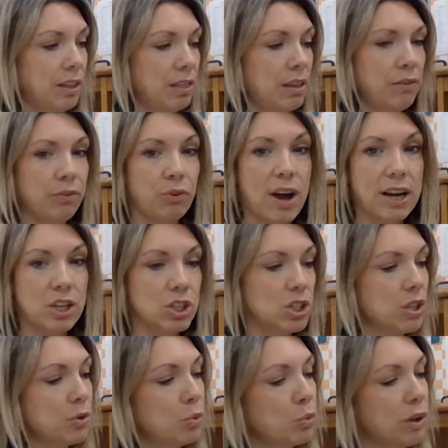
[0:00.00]
the
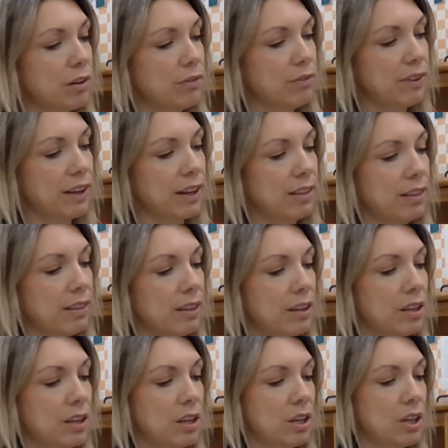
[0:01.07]
fraction 1/5,
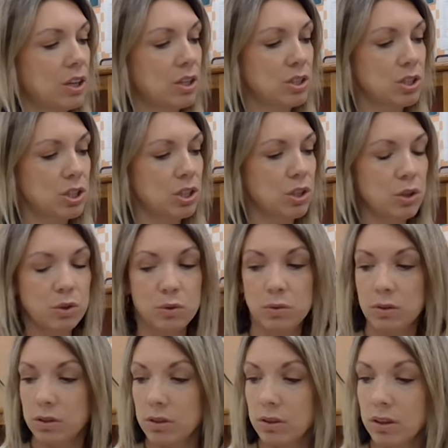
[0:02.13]

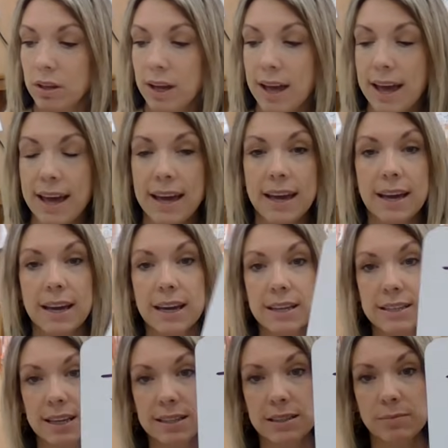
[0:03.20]
to a
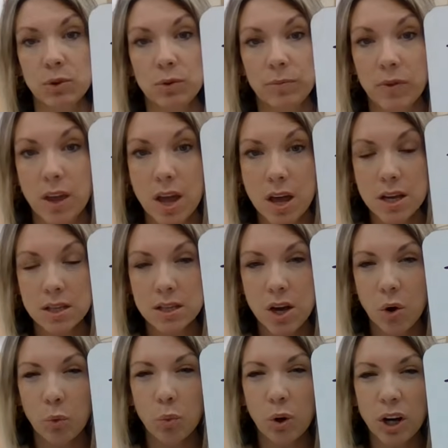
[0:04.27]
decimal.
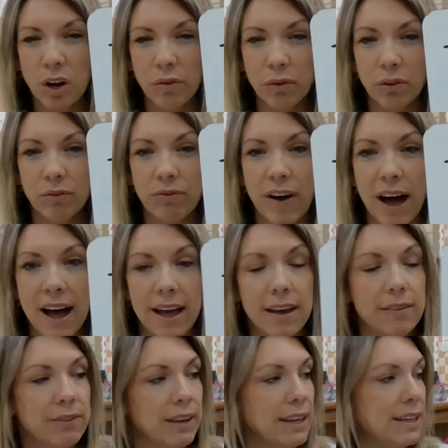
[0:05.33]
So
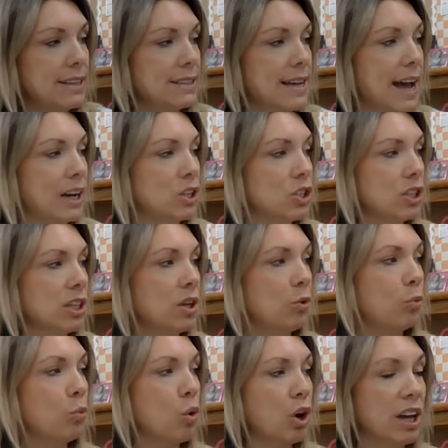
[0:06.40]
1/5 is actually
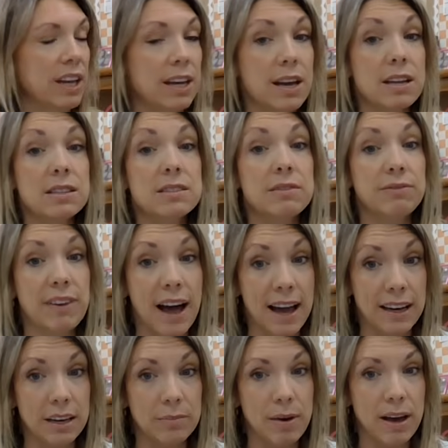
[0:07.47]
1
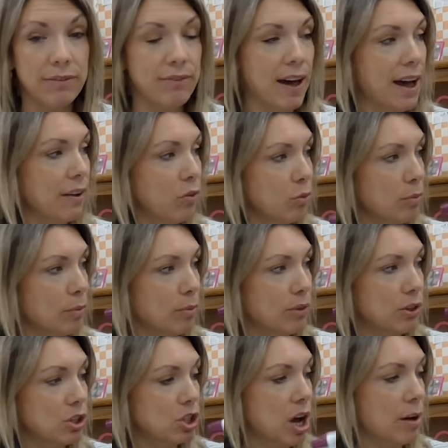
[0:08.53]
divided by 5. Remember,
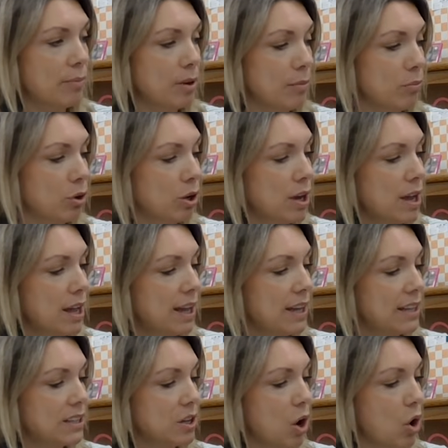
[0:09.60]
the top number
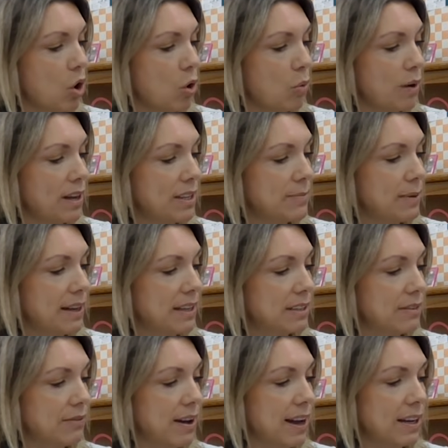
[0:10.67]
is always being
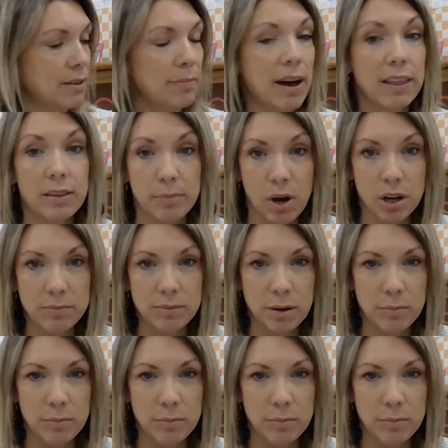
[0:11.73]
divided by the bottom